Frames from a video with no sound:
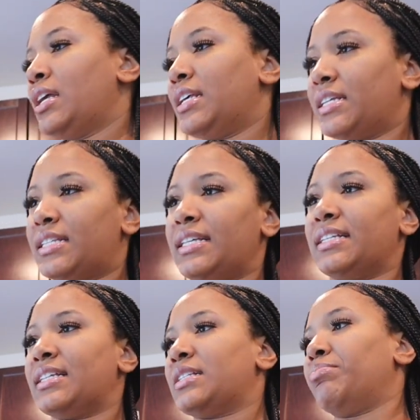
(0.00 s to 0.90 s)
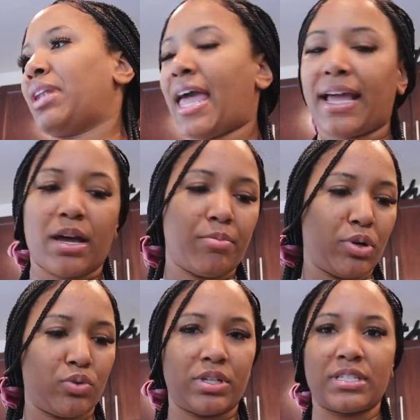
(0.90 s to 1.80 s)
This is black,
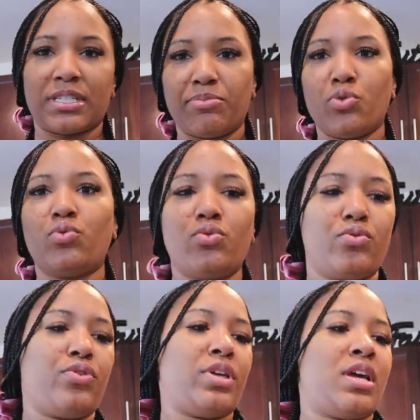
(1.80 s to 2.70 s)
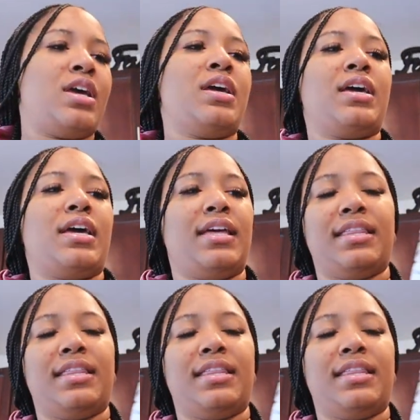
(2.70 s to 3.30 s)
bold and smooth, and